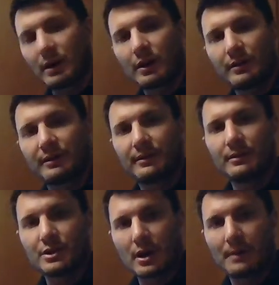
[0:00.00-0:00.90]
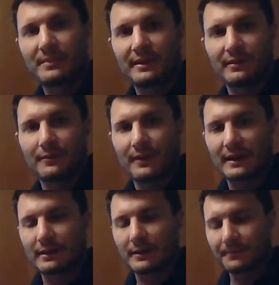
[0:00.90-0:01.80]
a good job
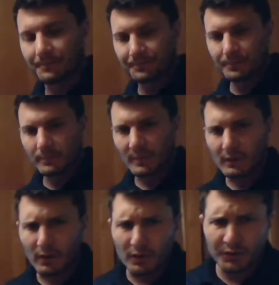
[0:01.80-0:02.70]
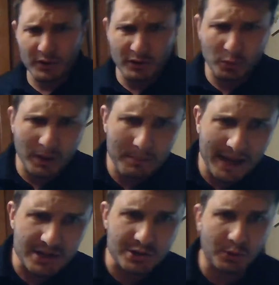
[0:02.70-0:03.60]
disinfecting. So you just want to
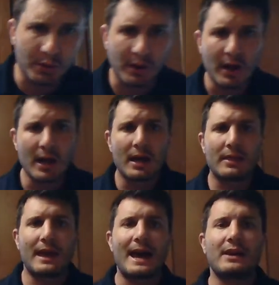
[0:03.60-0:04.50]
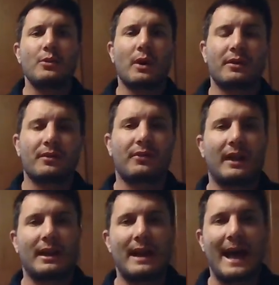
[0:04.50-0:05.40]
make sure that you
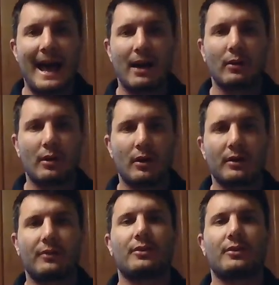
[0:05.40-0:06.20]
understand how long